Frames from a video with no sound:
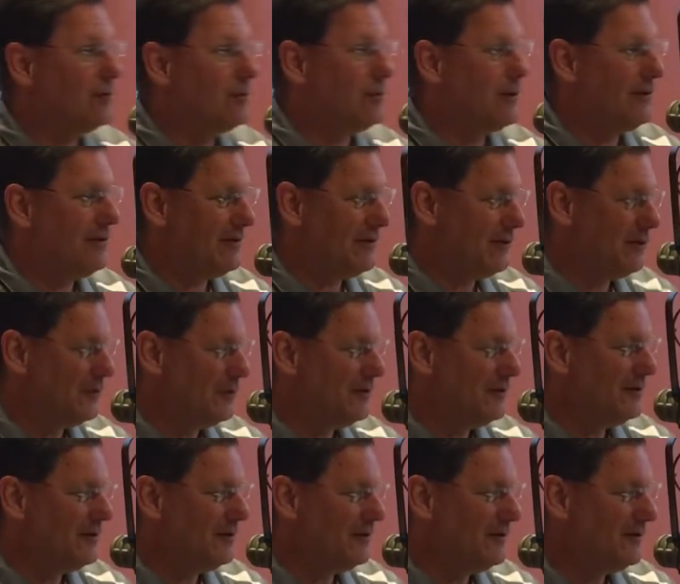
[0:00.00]
been there,
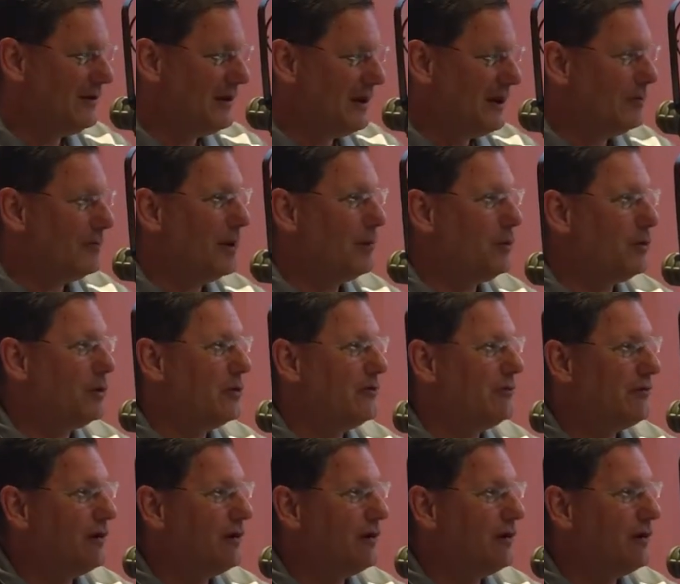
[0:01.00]
but maybe